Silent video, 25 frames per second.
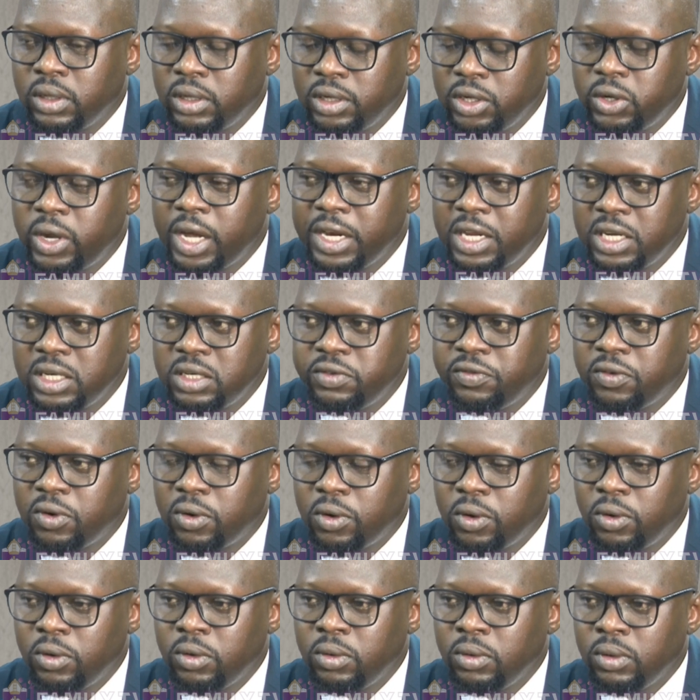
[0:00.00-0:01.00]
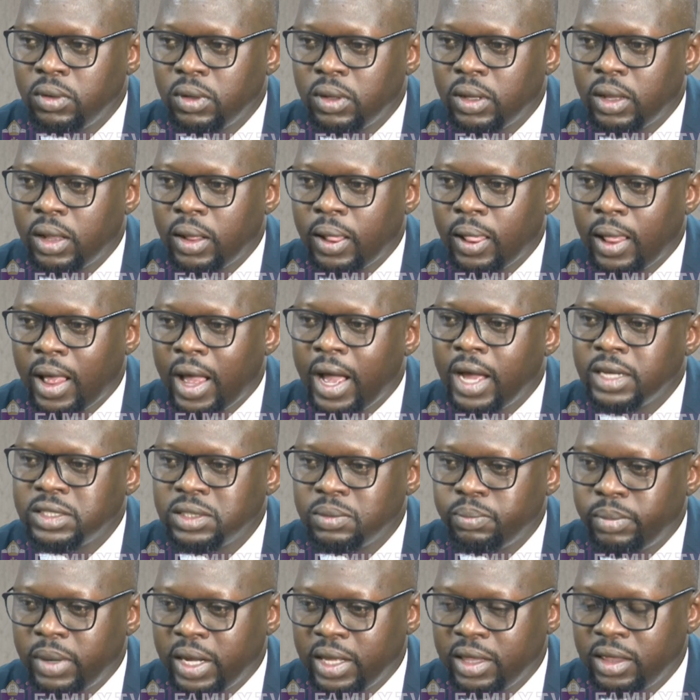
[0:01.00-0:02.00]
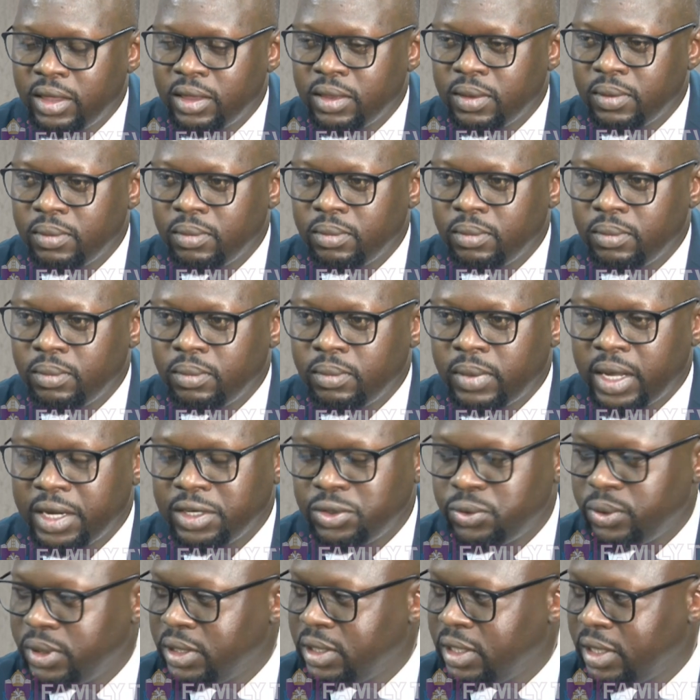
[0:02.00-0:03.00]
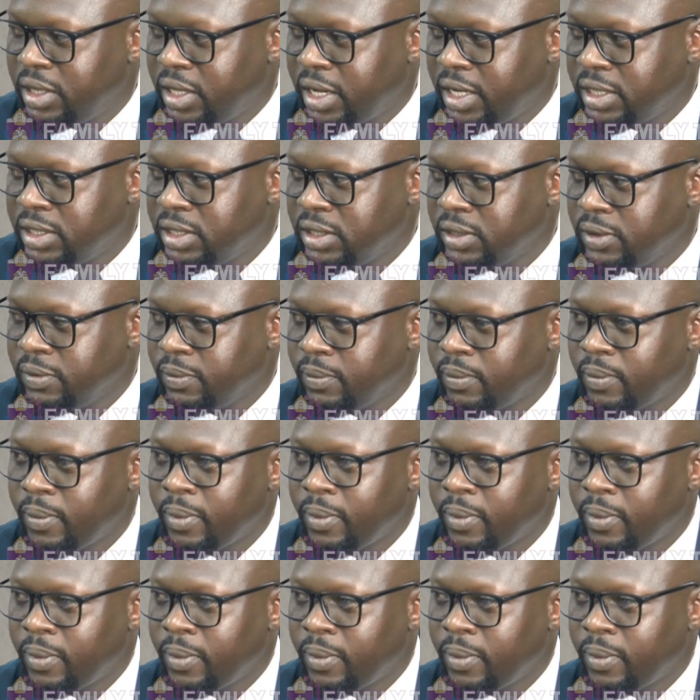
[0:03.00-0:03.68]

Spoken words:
legal identity for all at birth by 2030.